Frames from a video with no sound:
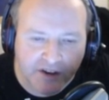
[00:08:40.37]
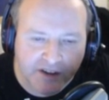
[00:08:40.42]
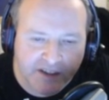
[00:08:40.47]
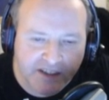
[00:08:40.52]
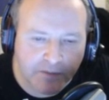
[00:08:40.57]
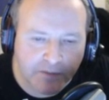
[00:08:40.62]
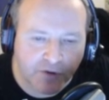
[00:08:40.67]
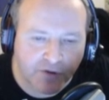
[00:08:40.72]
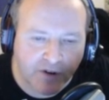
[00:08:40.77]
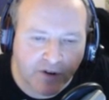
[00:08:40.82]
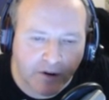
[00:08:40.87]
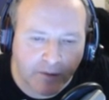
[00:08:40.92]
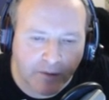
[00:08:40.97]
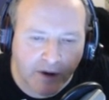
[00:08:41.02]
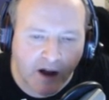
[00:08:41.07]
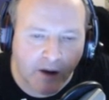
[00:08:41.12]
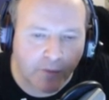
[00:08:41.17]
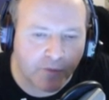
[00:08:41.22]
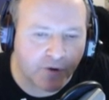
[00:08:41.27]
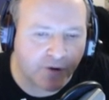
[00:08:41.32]
similar
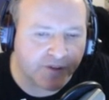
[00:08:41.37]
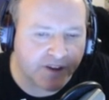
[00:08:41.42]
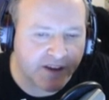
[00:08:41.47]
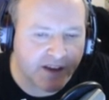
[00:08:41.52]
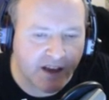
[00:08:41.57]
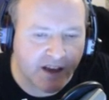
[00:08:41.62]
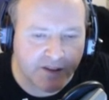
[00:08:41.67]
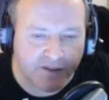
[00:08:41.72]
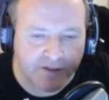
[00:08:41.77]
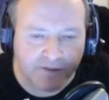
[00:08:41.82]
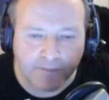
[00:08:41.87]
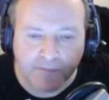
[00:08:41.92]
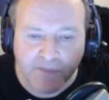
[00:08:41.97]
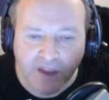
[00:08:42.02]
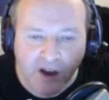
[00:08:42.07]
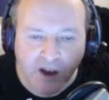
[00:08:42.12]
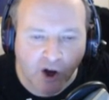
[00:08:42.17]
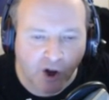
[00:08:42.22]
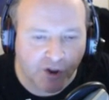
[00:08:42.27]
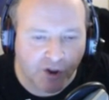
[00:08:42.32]
armour on the
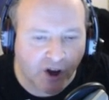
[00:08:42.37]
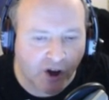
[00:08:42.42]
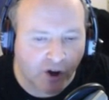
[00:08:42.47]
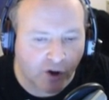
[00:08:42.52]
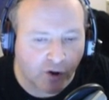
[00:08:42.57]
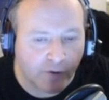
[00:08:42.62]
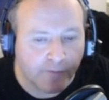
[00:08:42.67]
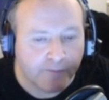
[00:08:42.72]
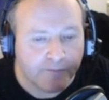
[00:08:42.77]
hull.